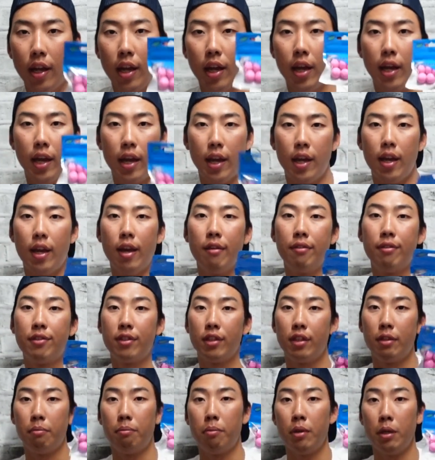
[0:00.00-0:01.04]
And I've
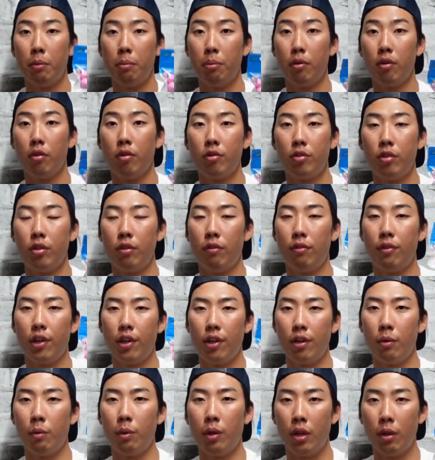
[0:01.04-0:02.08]
seen people do
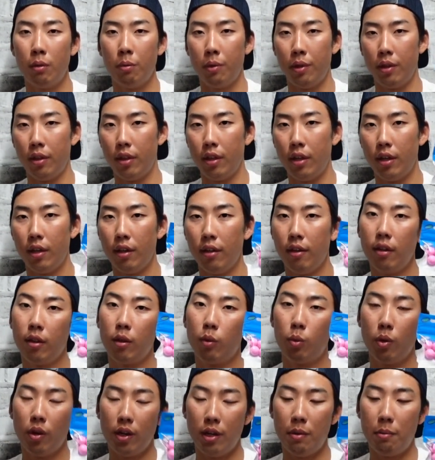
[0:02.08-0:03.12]
very well with
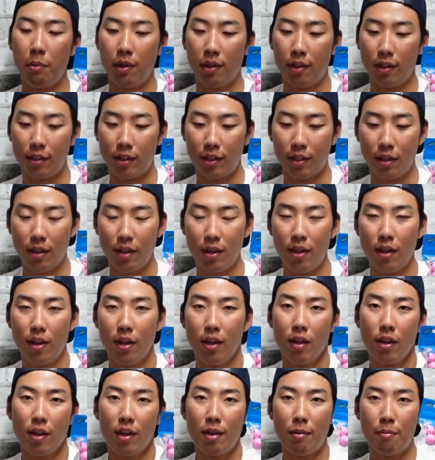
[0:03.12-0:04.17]
20 mils.
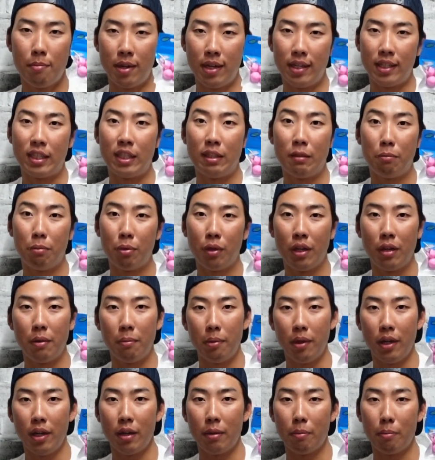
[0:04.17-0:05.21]
It may seem pretty
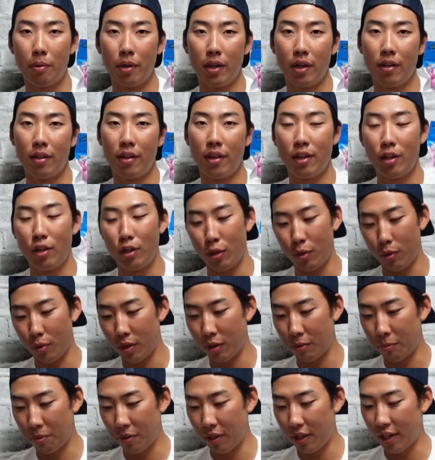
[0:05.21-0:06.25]
big, but they do
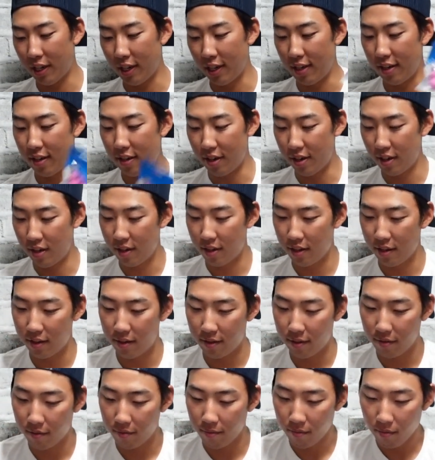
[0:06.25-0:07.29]
work pretty good.
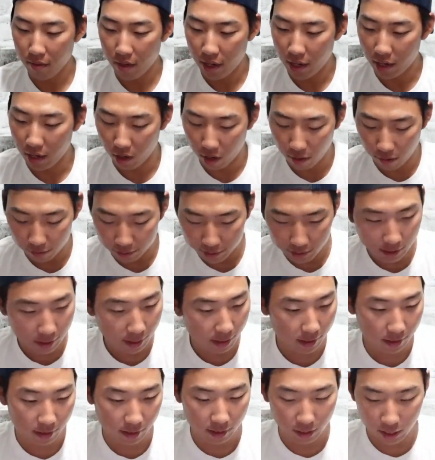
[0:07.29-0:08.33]
And obviously
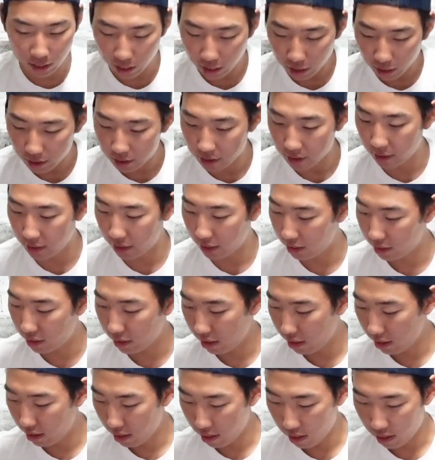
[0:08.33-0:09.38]
there's tons
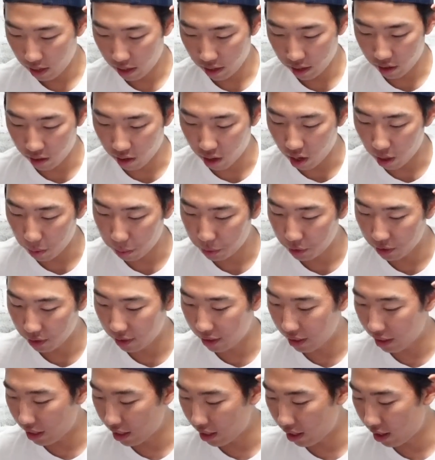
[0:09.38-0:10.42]
other options
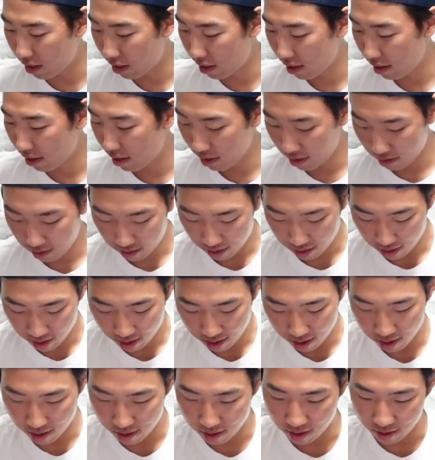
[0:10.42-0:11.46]
here.
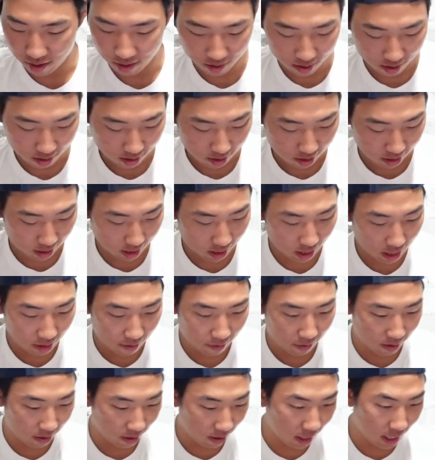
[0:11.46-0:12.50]
And like
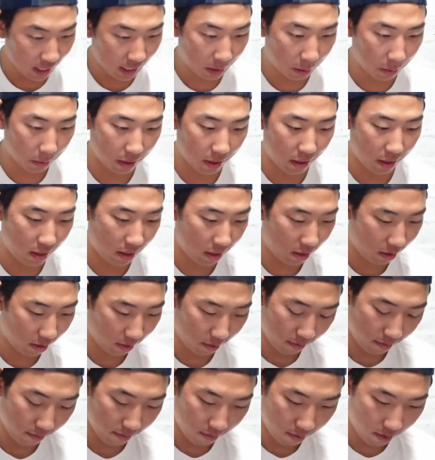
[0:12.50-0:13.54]
even this one,
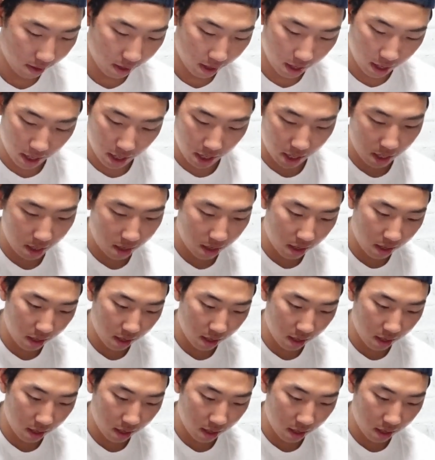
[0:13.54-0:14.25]
and